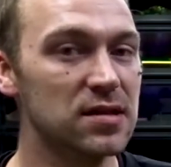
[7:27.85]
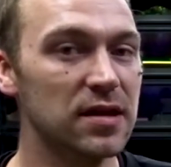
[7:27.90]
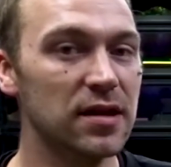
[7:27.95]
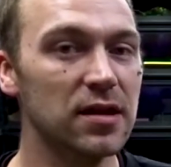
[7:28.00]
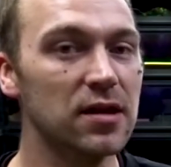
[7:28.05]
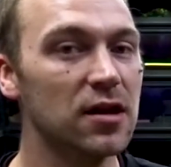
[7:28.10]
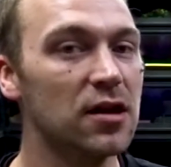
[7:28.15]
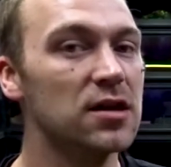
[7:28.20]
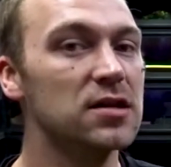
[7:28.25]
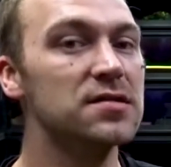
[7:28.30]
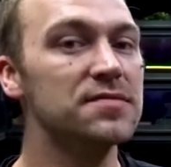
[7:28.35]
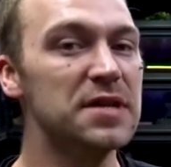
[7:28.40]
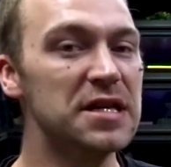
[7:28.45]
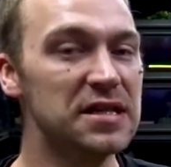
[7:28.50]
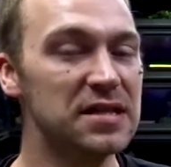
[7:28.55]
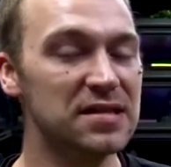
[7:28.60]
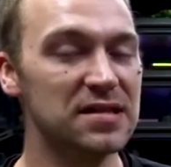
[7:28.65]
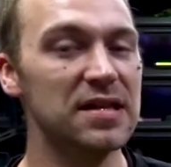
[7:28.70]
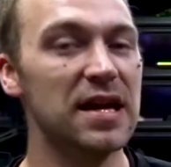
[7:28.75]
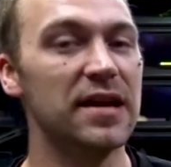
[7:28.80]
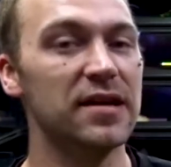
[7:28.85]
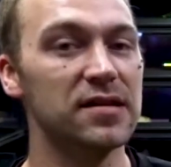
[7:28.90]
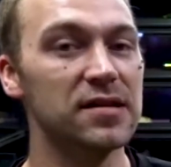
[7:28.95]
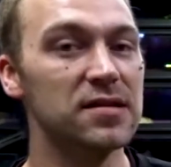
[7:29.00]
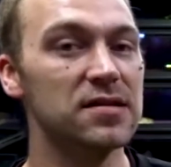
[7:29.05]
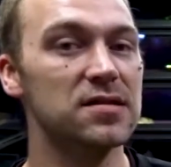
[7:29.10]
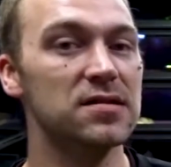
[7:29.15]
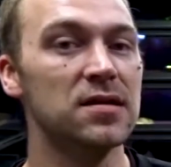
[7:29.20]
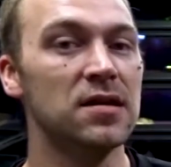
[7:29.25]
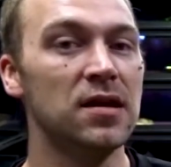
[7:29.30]
It cost me
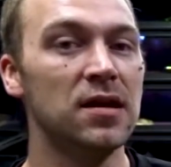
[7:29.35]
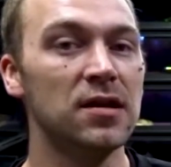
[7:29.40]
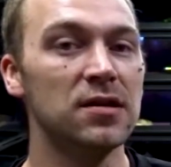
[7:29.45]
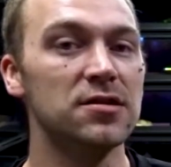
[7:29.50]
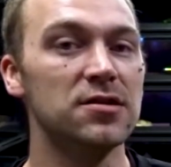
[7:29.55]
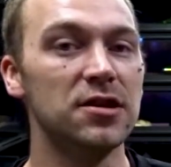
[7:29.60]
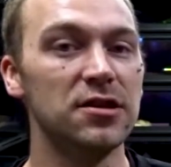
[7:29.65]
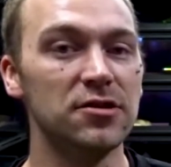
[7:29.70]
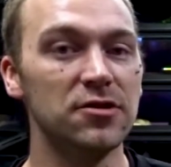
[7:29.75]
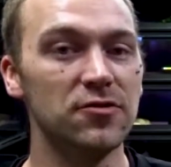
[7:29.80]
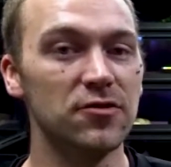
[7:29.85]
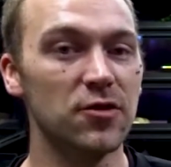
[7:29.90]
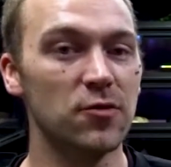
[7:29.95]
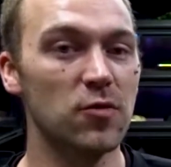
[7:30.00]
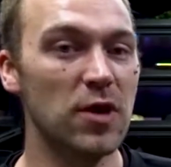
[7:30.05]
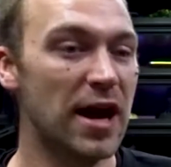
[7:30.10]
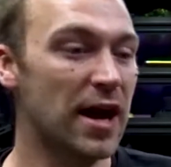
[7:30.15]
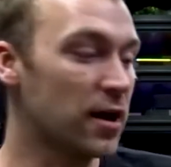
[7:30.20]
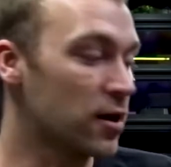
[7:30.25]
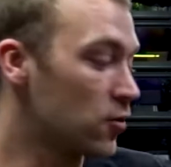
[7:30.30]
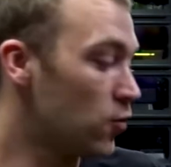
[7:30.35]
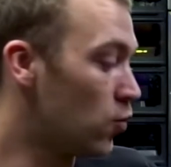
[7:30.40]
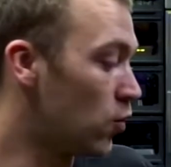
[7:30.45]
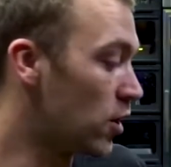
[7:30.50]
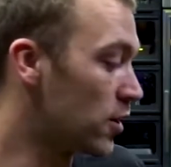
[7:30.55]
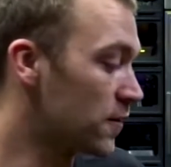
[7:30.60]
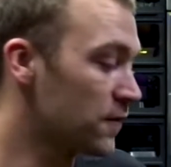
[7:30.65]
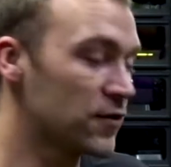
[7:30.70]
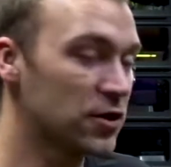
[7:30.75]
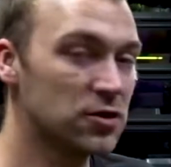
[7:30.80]
cents to do the rack.
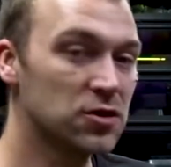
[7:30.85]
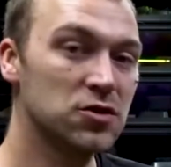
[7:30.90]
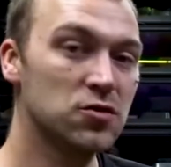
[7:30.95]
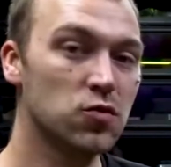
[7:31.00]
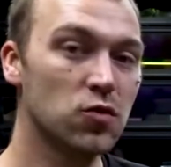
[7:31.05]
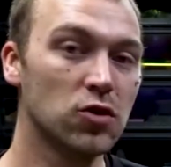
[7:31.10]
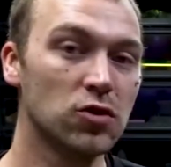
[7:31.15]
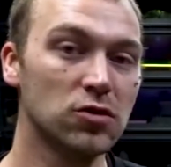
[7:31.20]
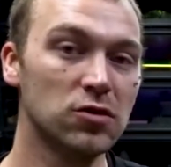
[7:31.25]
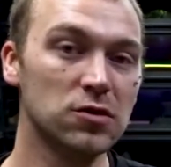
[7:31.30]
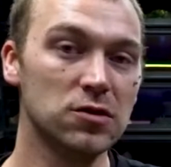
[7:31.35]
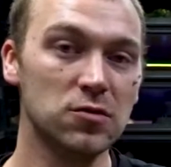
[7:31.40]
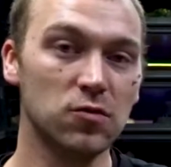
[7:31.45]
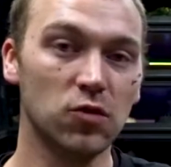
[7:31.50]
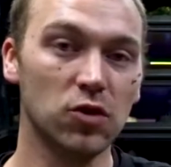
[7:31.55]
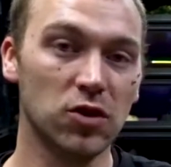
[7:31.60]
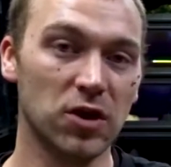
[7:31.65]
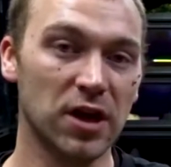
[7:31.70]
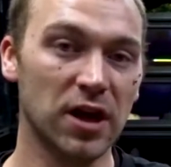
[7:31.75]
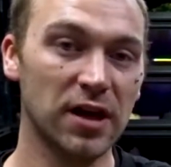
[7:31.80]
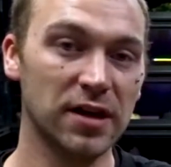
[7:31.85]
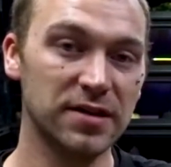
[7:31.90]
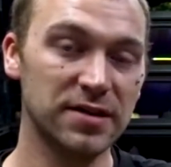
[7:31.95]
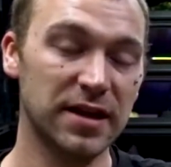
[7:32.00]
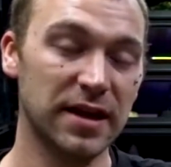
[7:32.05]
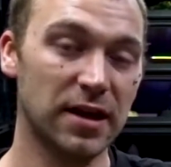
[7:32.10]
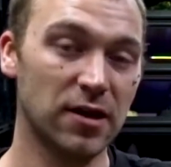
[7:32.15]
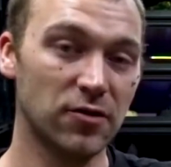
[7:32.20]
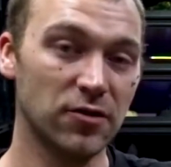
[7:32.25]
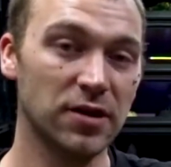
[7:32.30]
One of those rolls will cut
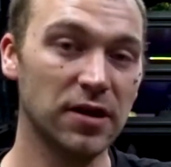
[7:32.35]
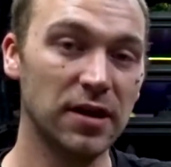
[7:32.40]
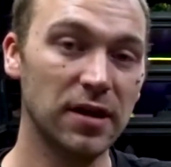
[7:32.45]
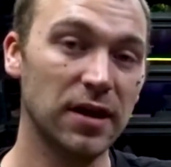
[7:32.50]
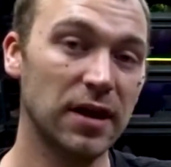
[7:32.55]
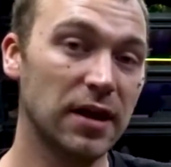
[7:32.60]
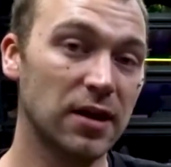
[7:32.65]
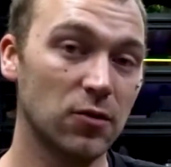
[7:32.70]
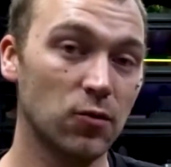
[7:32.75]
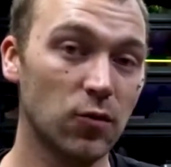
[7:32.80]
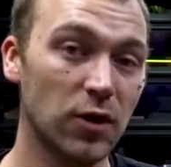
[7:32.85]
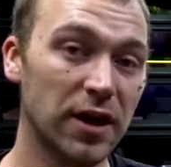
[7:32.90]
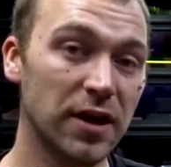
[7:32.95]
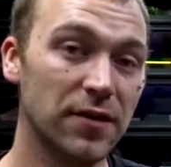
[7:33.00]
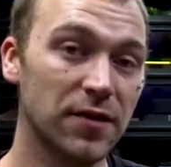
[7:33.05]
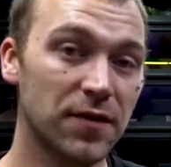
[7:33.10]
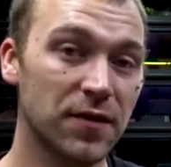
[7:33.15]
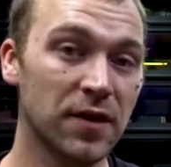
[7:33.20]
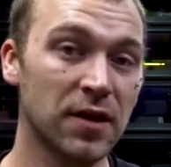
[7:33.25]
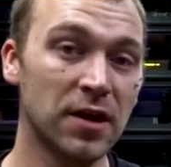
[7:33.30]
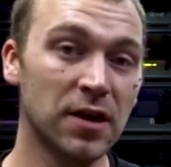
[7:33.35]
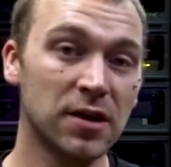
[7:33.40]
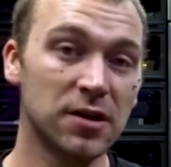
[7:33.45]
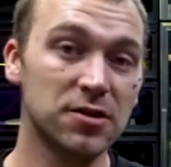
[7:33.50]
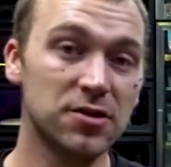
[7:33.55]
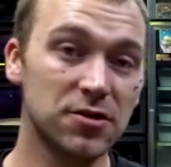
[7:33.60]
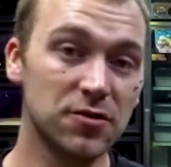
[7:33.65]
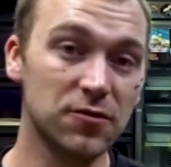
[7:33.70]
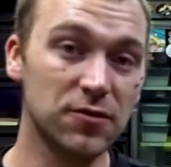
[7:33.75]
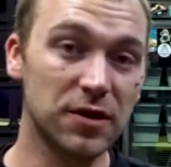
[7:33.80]
down in width
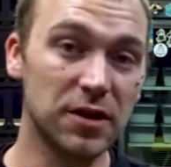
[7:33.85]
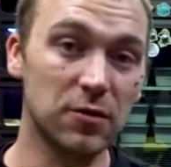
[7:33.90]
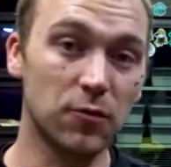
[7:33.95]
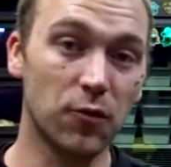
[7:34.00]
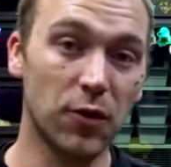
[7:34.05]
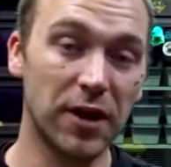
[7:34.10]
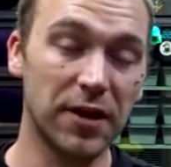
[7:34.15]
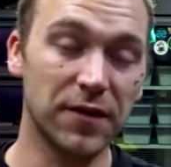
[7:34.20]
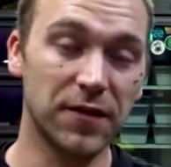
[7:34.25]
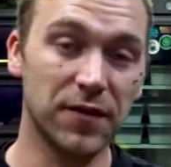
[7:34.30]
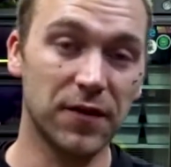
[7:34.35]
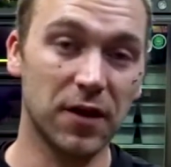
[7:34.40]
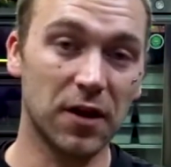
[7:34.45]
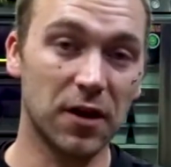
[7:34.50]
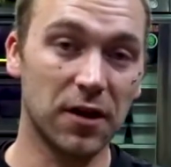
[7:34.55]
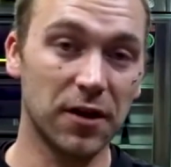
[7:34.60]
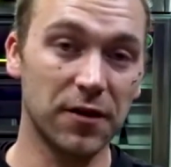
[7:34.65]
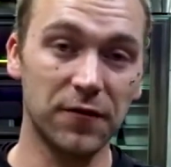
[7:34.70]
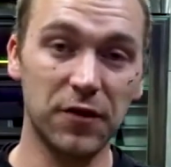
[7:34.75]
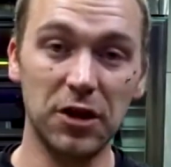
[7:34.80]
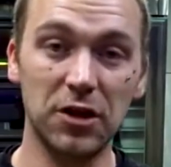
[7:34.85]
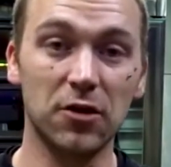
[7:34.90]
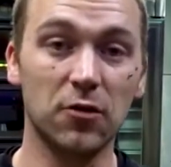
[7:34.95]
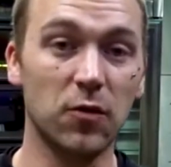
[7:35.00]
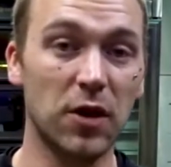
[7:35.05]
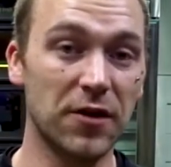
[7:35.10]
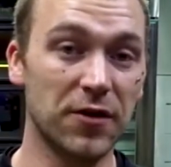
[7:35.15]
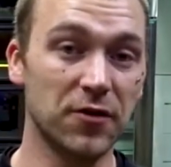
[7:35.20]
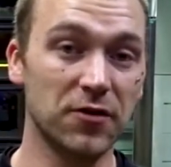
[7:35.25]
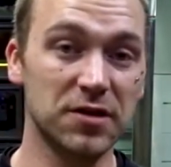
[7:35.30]
to the width of,
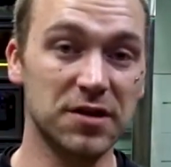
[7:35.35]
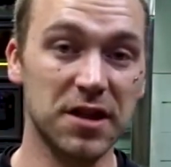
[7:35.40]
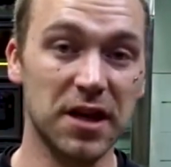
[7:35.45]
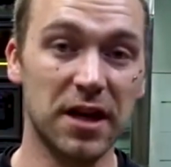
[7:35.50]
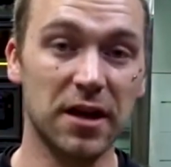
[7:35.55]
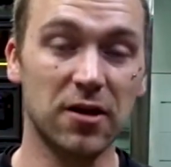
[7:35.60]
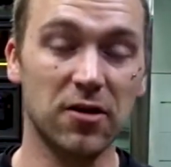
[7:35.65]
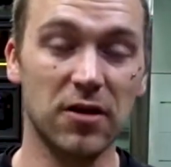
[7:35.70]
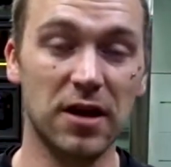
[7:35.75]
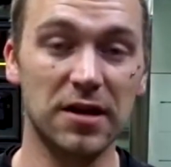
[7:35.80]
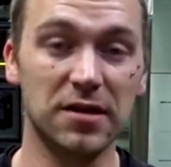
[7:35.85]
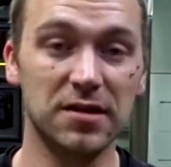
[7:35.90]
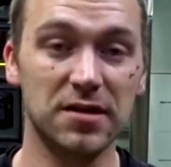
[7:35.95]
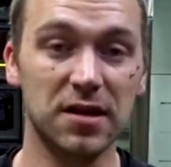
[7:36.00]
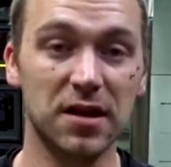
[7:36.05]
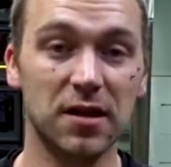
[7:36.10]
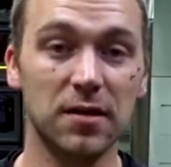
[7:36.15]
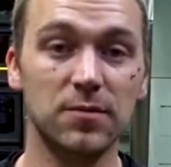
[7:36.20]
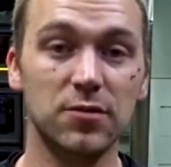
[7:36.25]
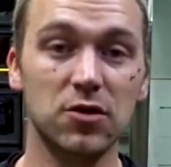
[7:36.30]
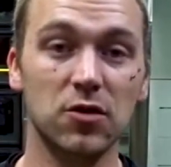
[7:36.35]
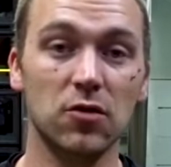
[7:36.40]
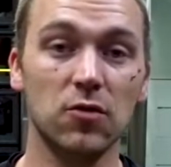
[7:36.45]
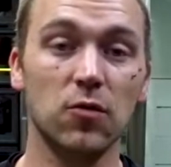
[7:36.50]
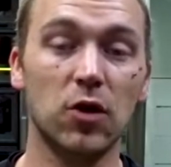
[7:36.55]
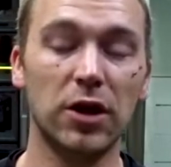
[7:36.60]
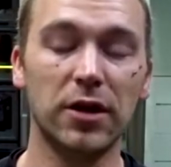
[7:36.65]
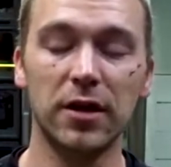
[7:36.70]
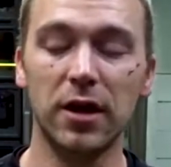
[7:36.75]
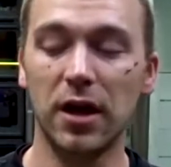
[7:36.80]
whether it's the ARS tubs or
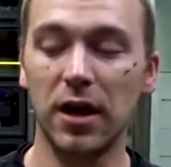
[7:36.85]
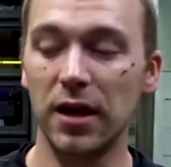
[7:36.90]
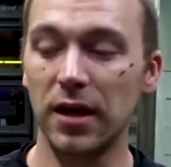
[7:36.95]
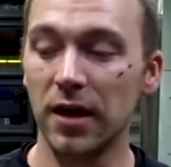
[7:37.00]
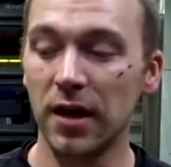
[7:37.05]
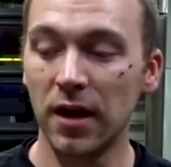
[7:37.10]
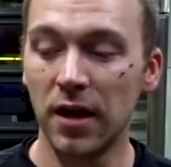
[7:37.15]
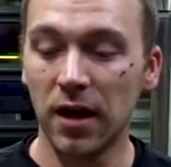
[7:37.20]
whatnot.